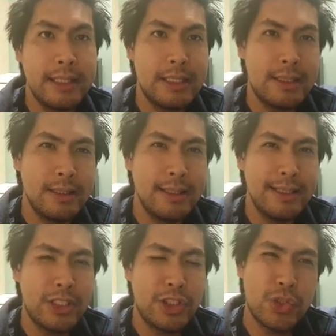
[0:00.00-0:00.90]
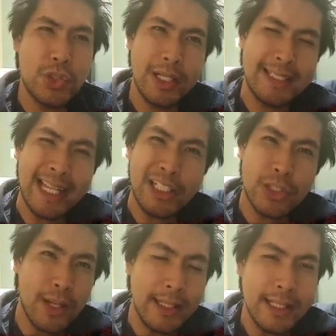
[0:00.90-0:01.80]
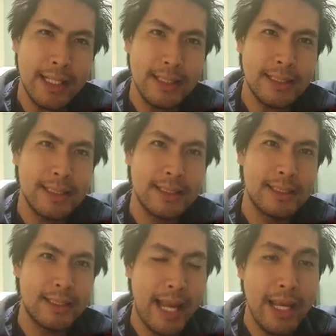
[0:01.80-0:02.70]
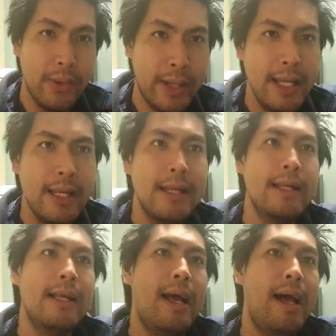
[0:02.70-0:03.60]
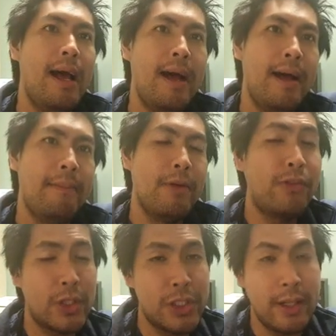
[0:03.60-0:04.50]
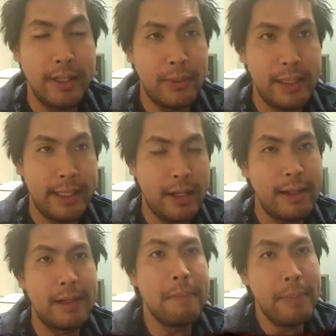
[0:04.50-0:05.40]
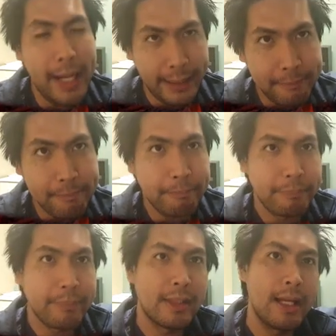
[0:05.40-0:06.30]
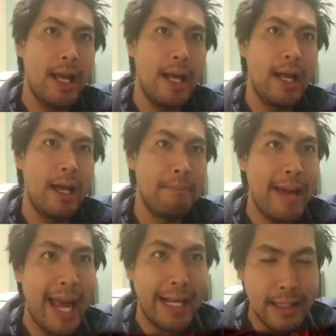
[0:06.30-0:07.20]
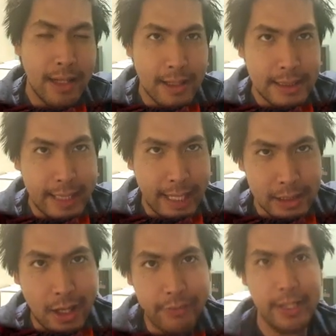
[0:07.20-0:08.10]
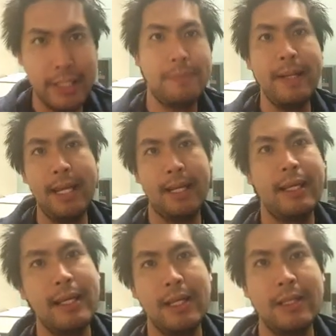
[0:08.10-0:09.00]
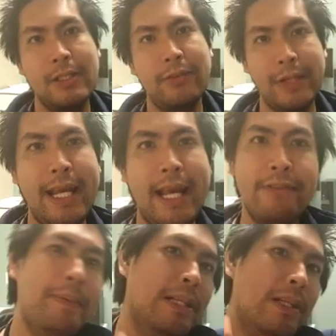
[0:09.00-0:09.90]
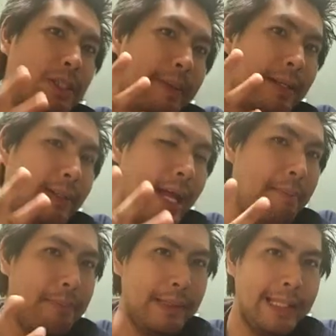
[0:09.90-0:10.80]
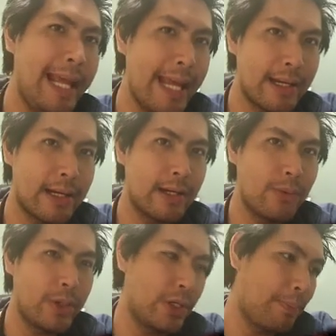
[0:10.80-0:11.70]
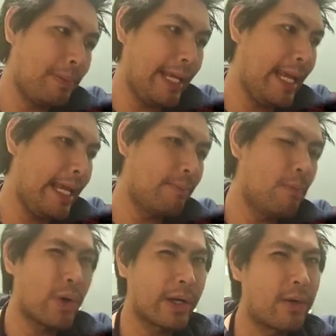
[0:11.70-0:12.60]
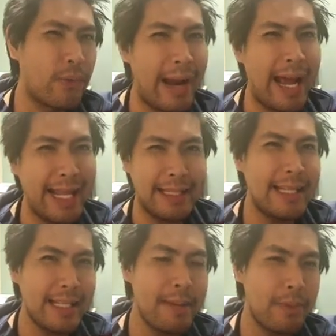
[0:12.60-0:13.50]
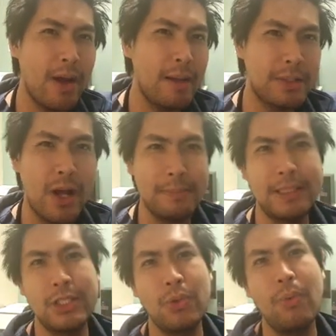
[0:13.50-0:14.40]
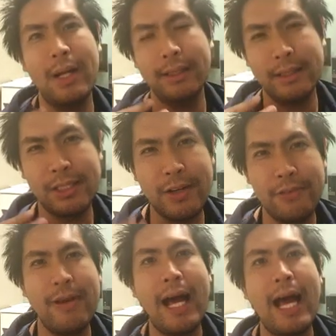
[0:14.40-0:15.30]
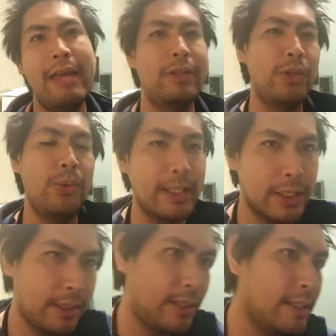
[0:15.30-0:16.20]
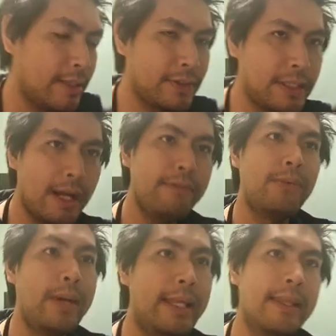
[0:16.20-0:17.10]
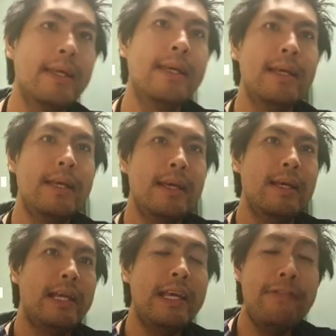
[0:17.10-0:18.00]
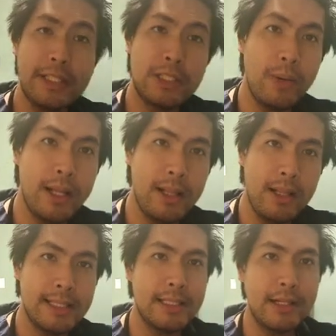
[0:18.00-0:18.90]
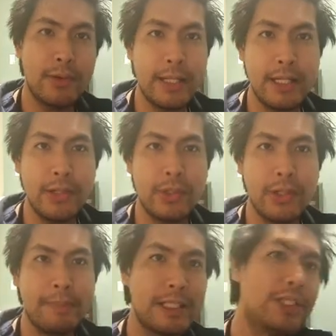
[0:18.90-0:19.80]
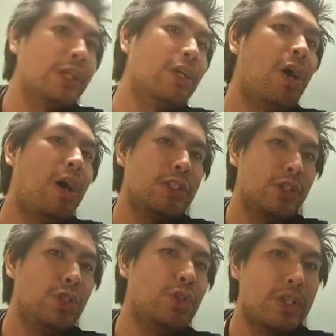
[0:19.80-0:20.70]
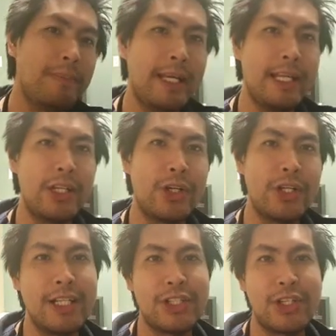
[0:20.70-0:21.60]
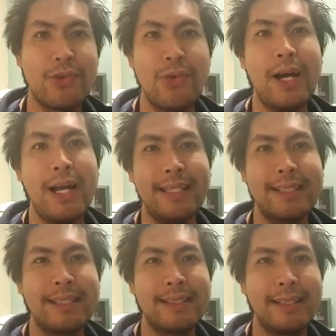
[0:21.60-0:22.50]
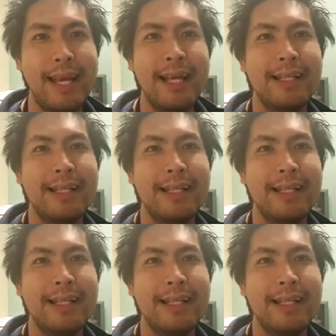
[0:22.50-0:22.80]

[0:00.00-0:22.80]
It's like Trunda's AoE. Of course, Trunda will hit harder, but Magnar scales off HP. So for F2P low spender type player, where you're playing more grindy type comps that you want to survive and do extra turns of stuff with, he fits well as an arena nuker because you can also use him in your dungeon runs. Yeah?